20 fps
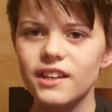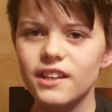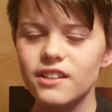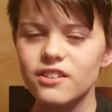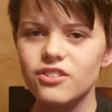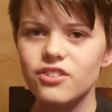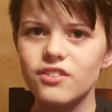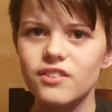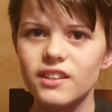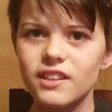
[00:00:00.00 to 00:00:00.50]

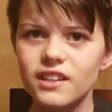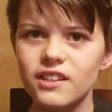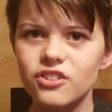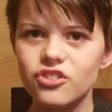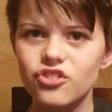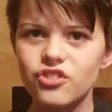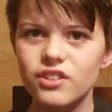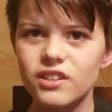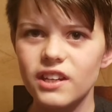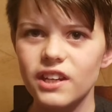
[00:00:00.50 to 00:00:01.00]
into the
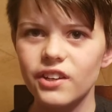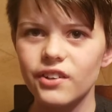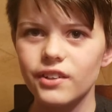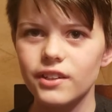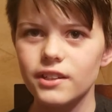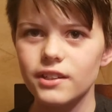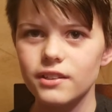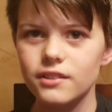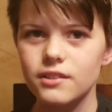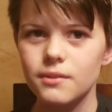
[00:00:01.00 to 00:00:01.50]

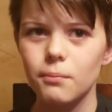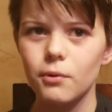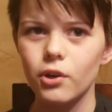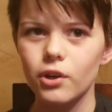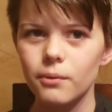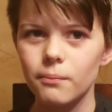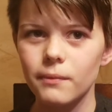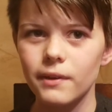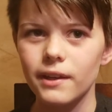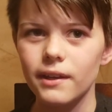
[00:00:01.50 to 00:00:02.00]
engineering
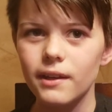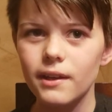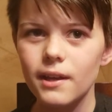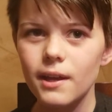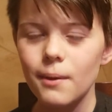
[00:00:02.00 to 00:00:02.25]
department,